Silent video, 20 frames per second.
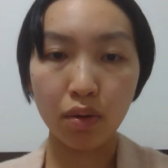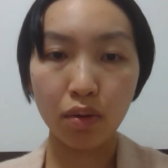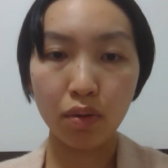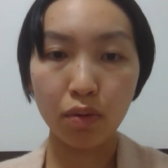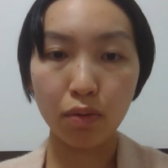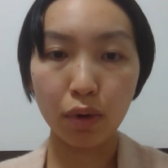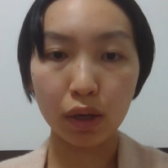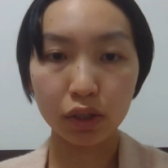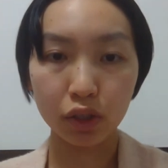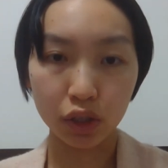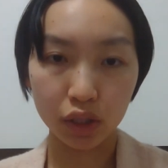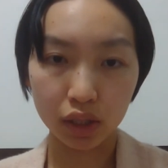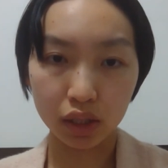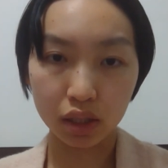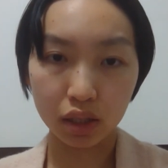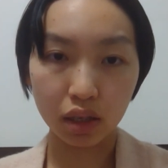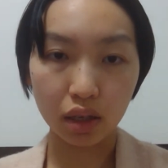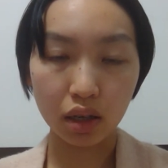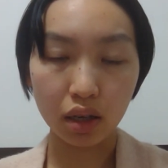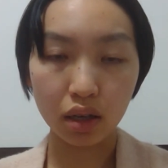
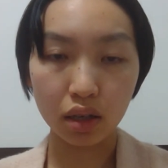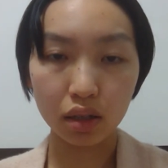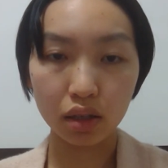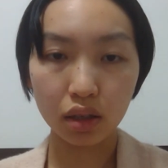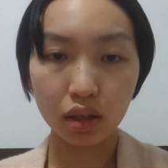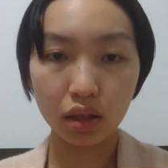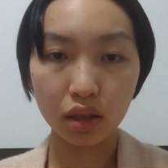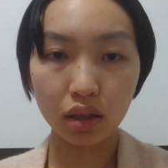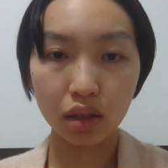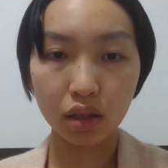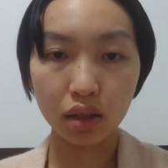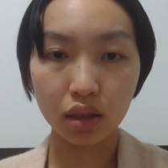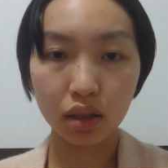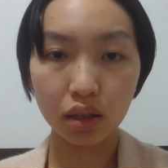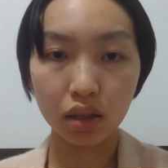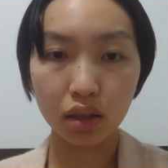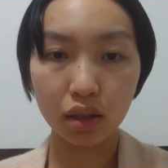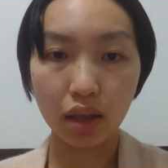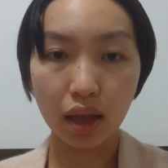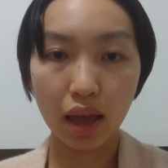register
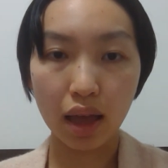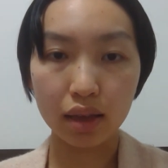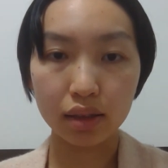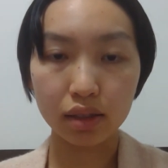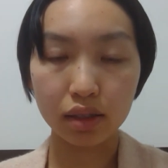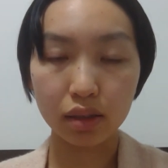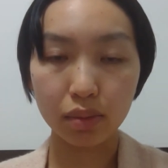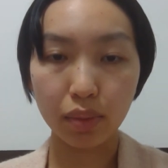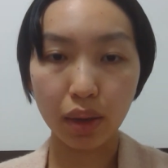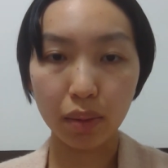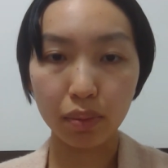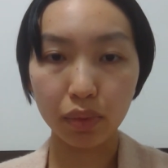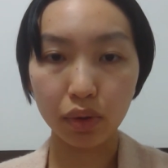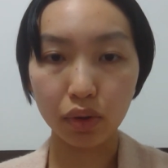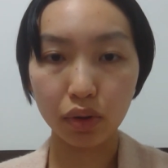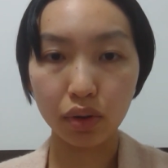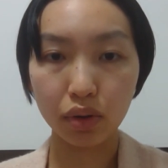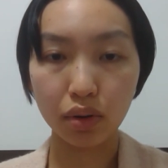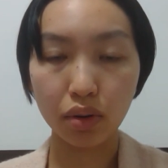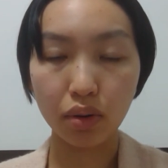as a
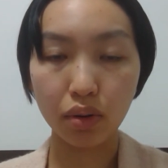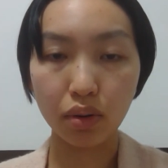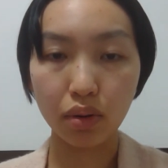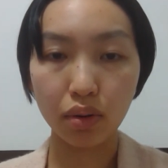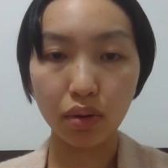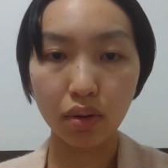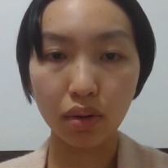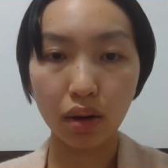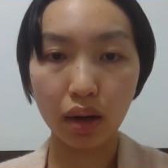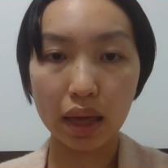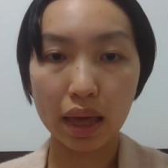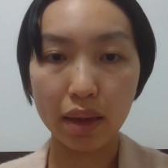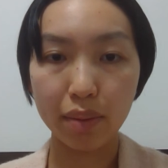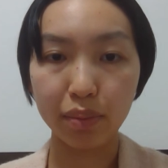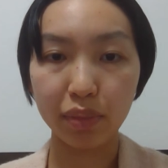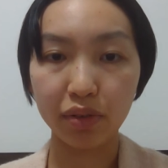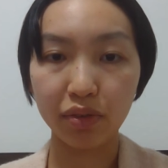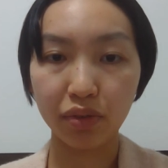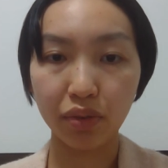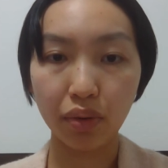member and
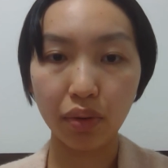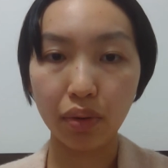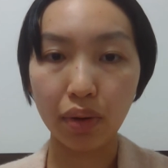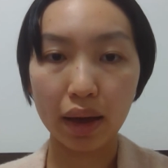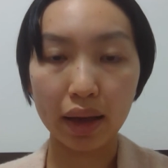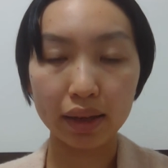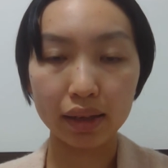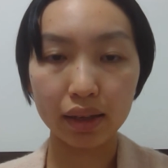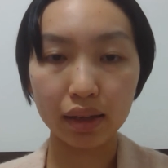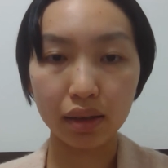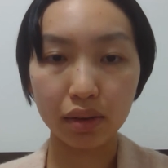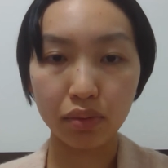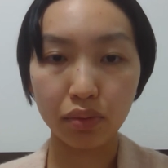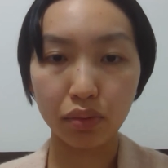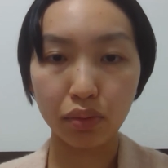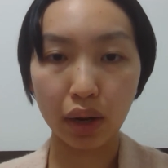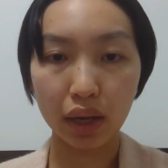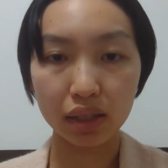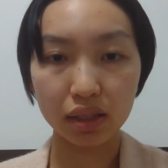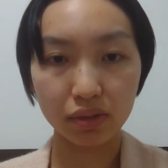before I can
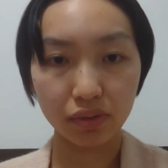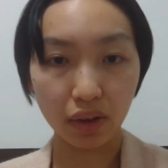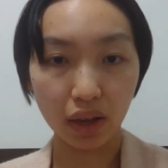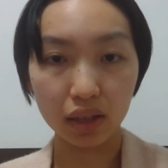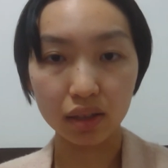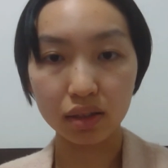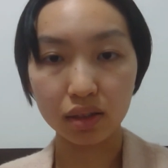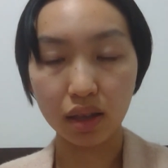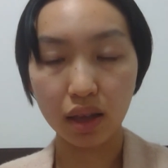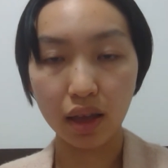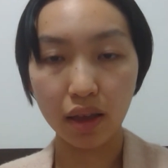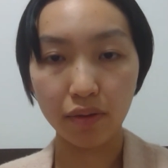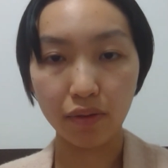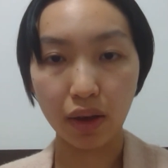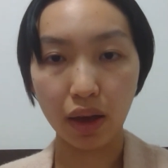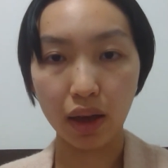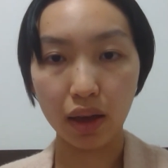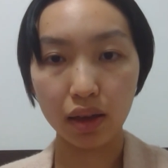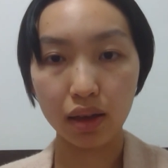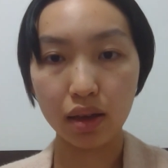raise funds if
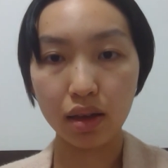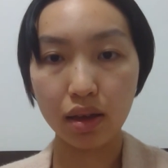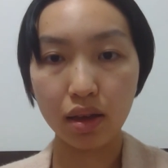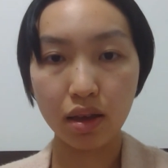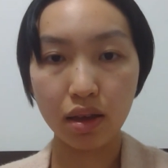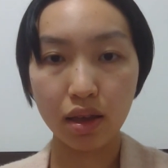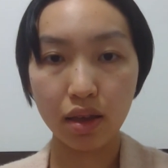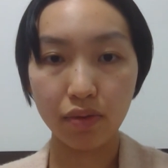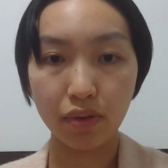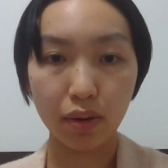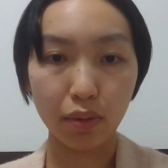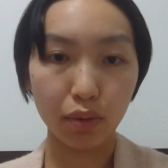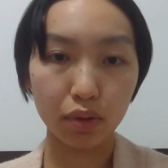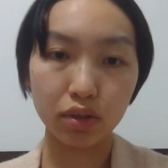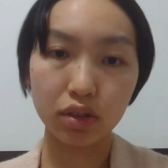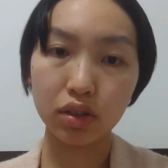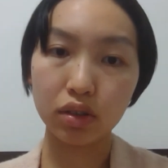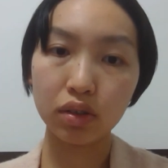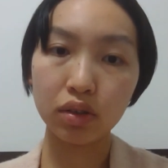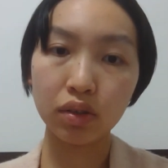I want
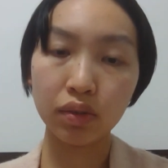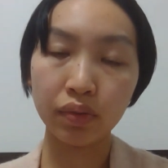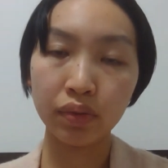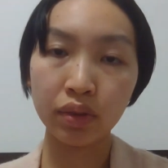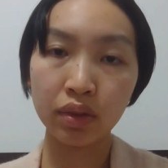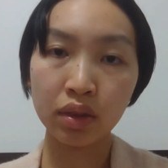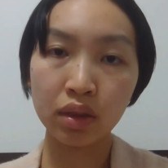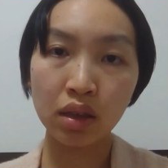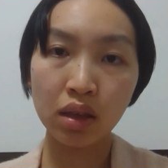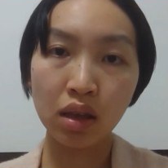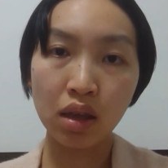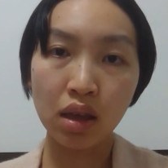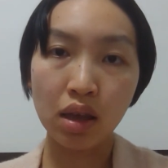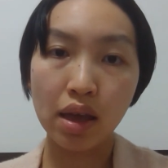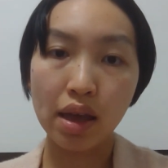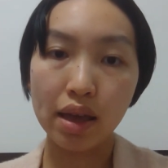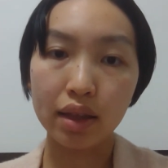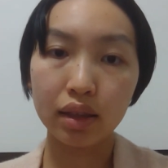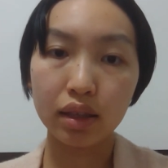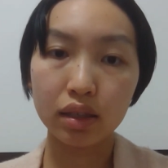to.
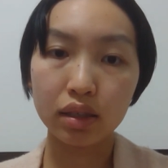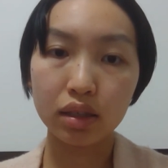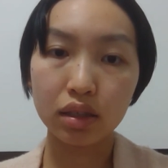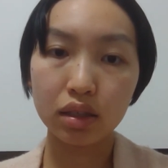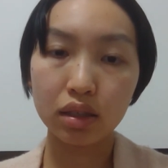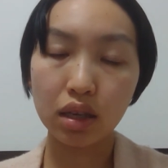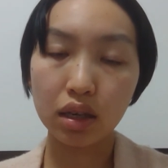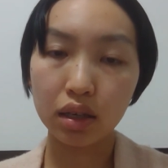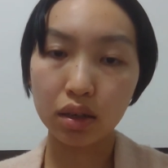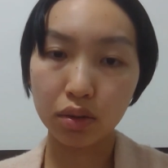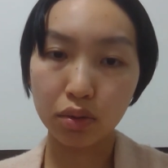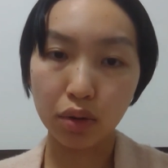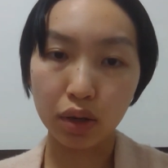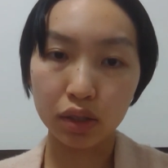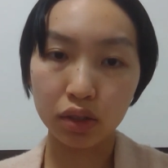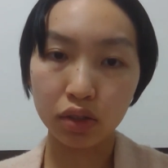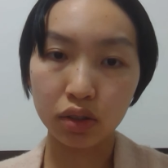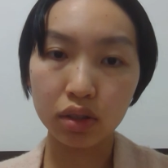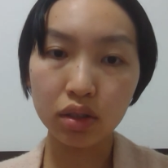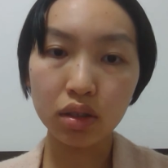And there's a second
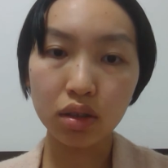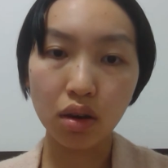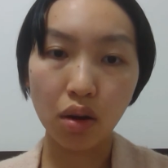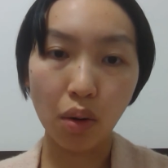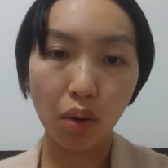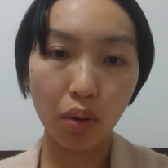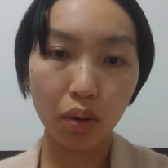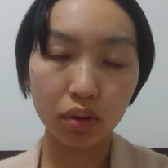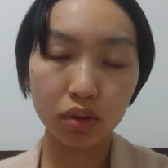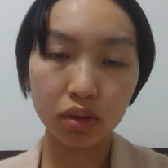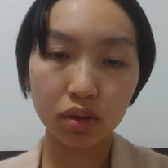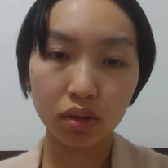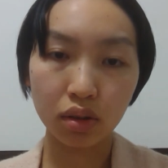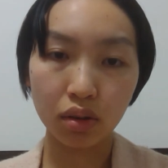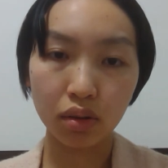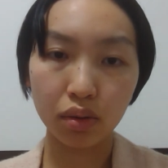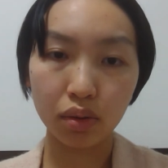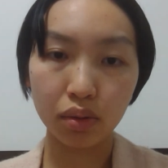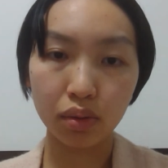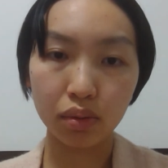question
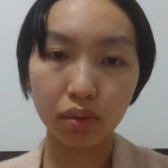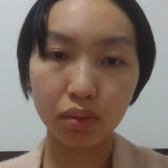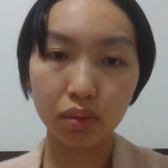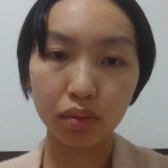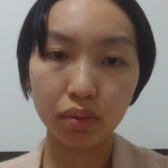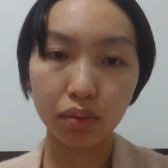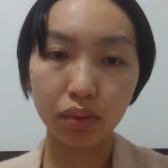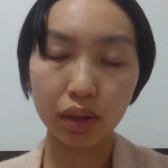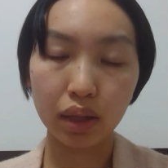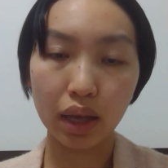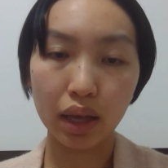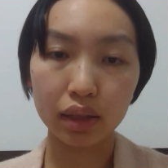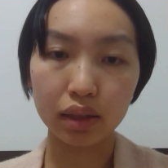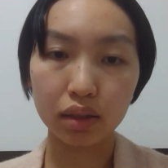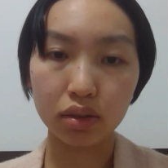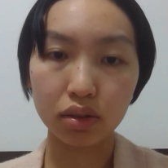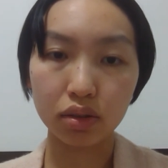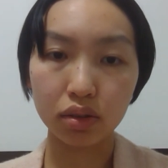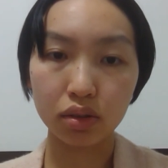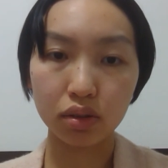also related
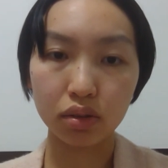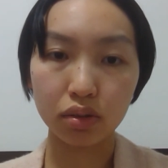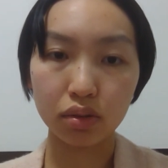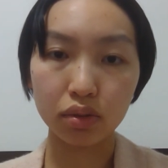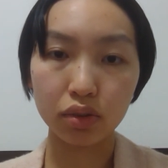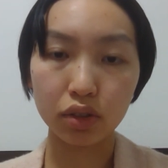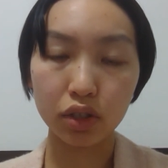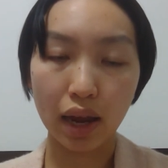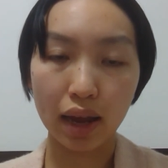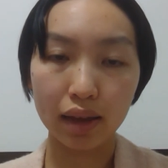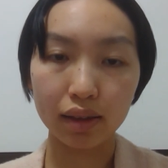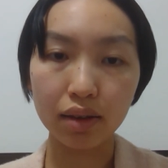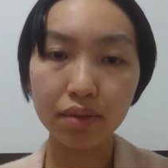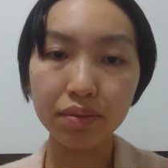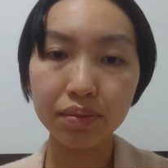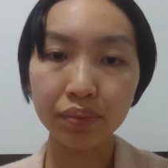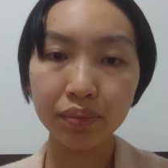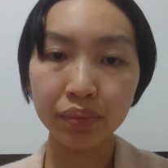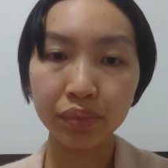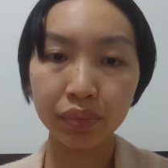to China,